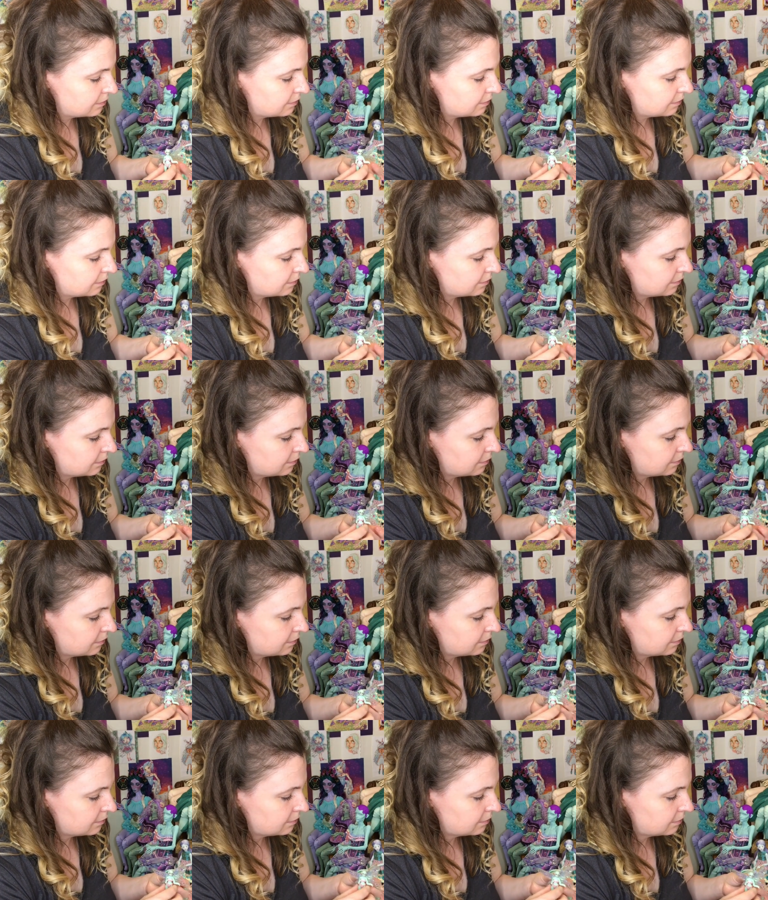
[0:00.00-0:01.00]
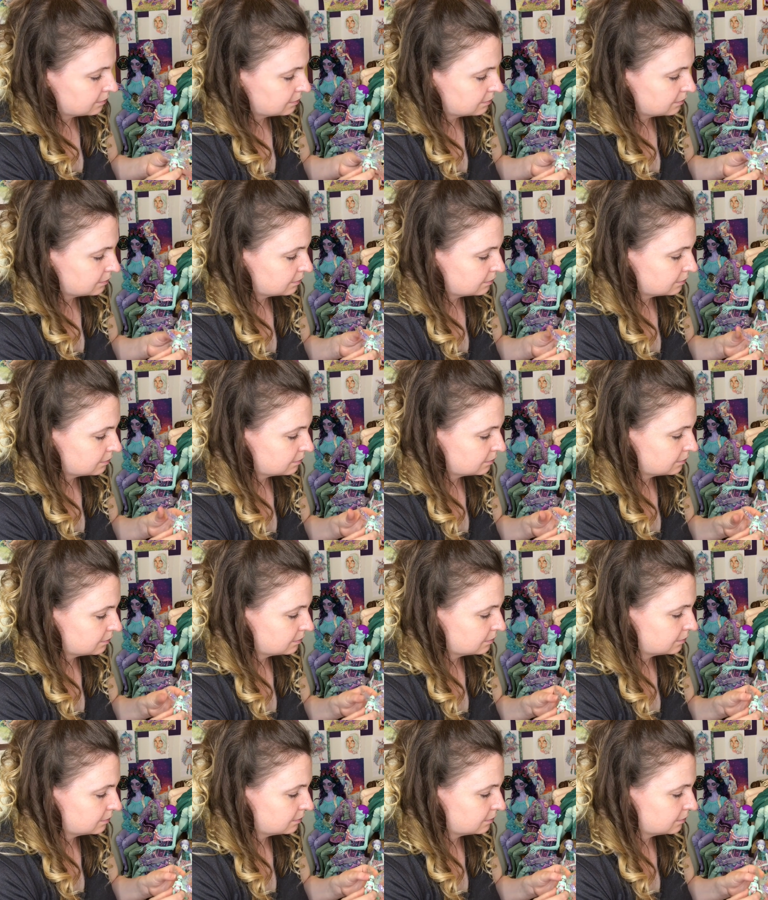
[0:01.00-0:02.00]

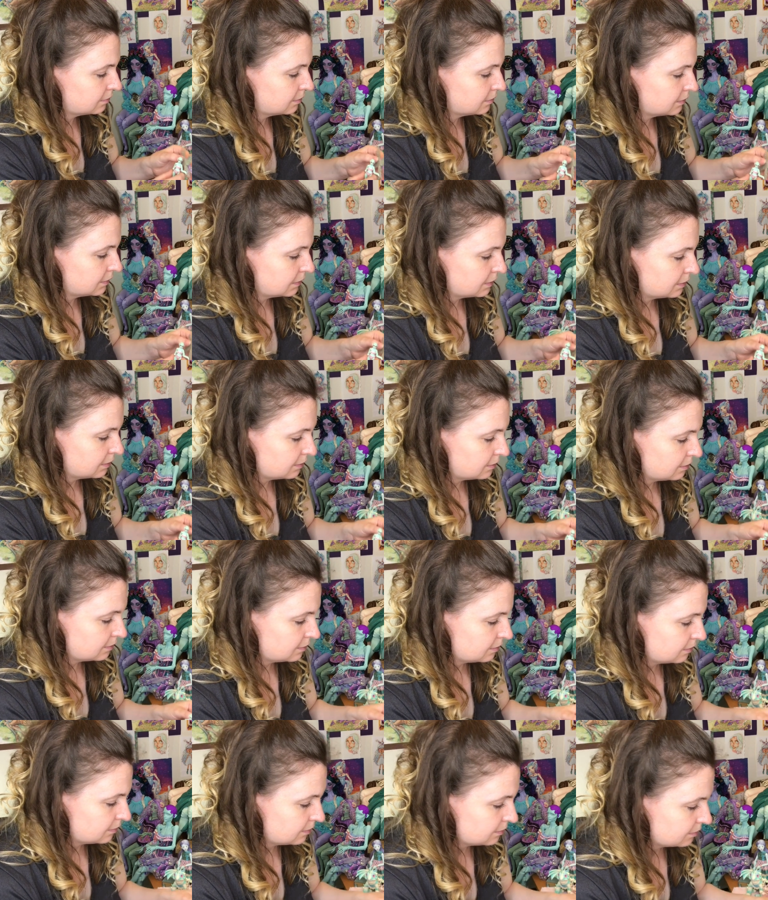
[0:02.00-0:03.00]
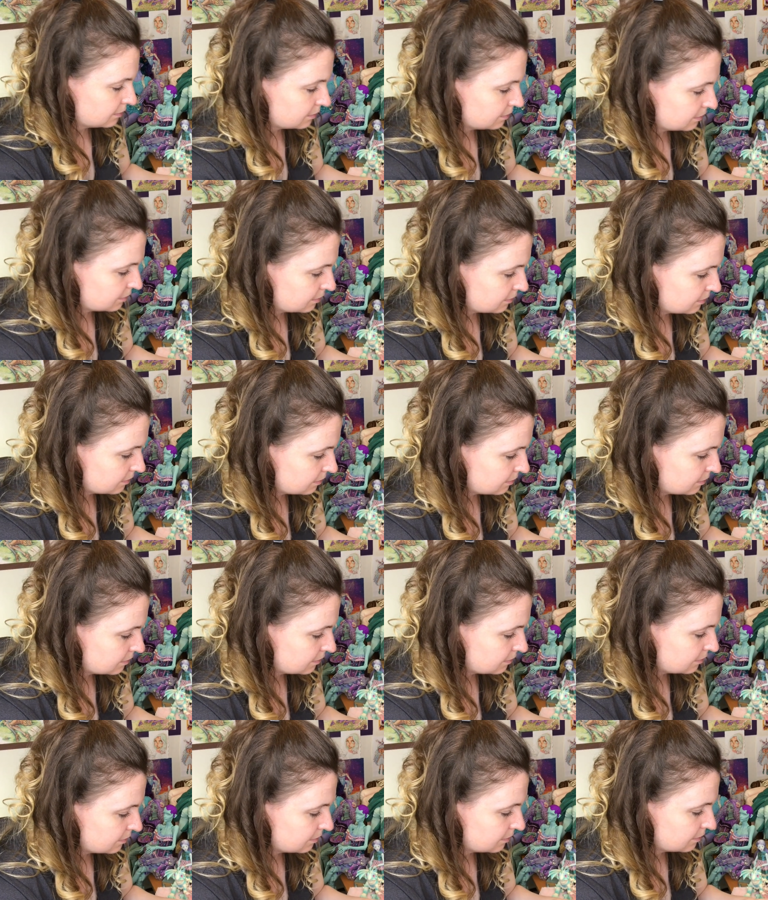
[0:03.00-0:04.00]

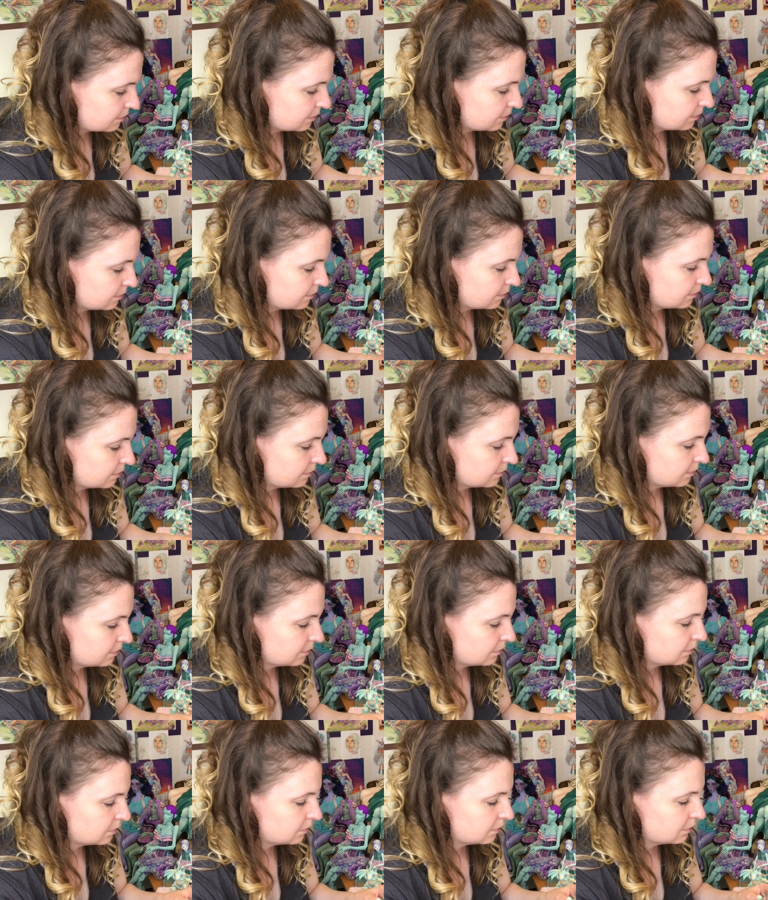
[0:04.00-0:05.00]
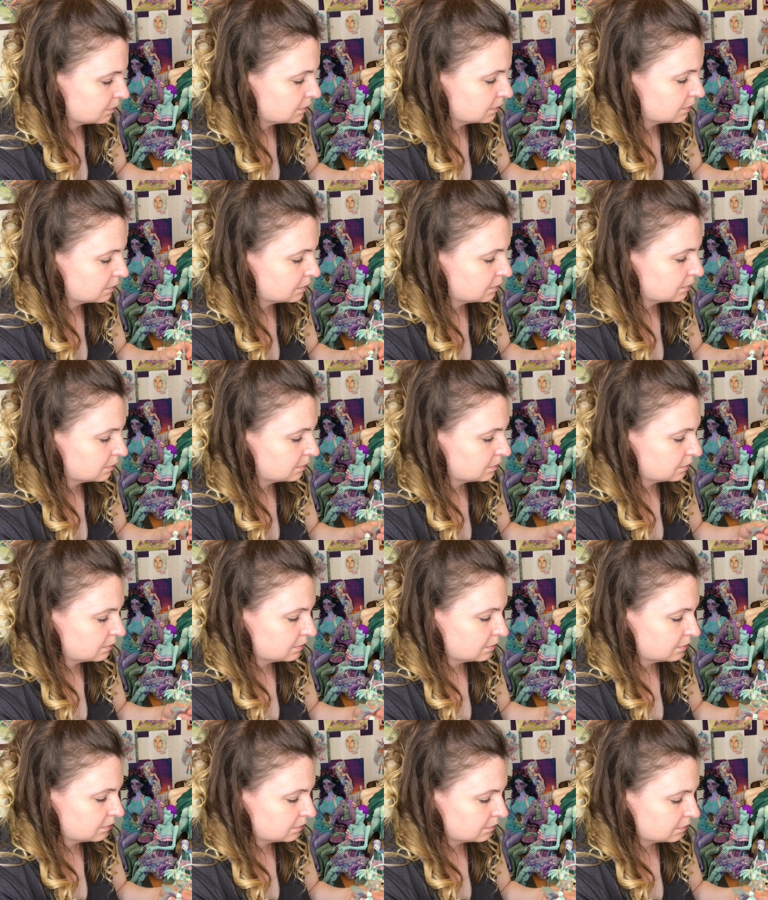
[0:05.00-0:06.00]

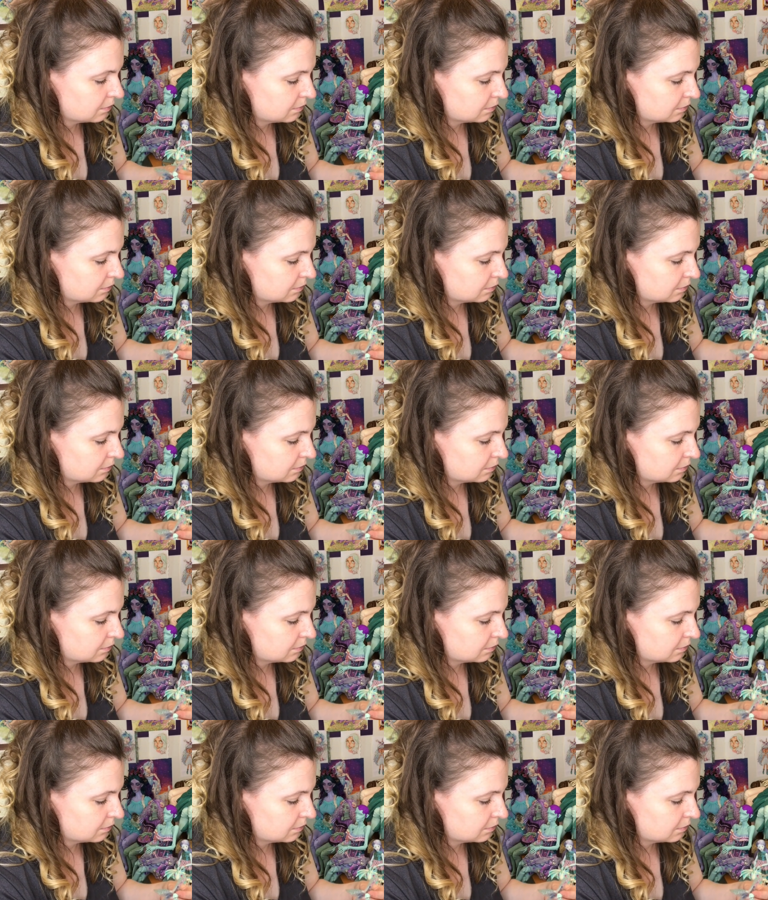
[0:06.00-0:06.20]
(silence)